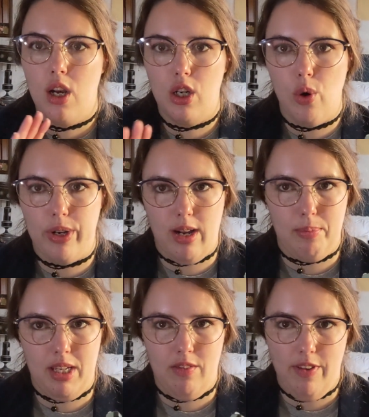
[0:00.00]
going up
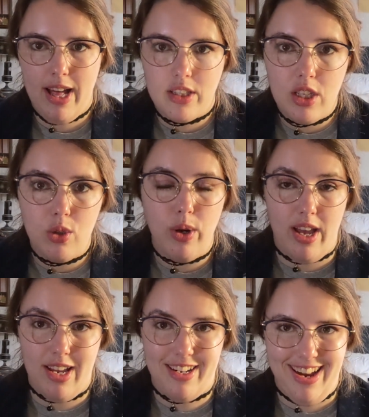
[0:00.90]
in value,
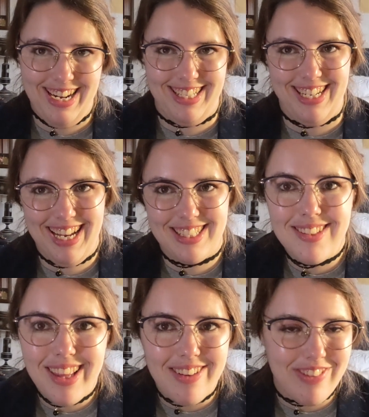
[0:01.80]
and I did not
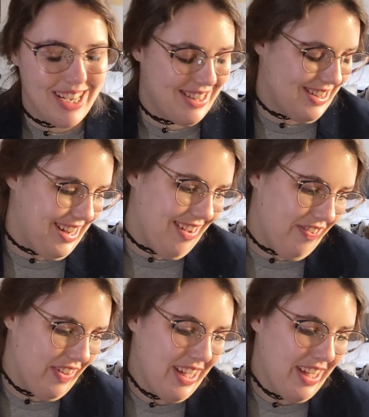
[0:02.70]
do that fast enough,